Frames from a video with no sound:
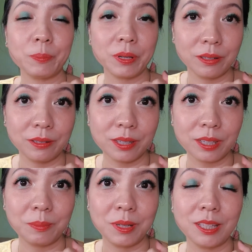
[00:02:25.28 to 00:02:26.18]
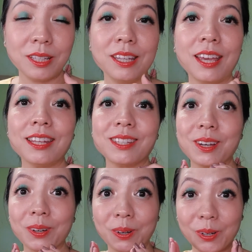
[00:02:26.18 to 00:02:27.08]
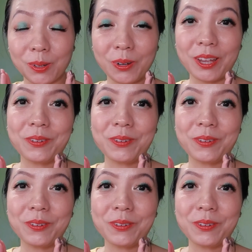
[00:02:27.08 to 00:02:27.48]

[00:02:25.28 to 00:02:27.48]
pearls immediately add a glow and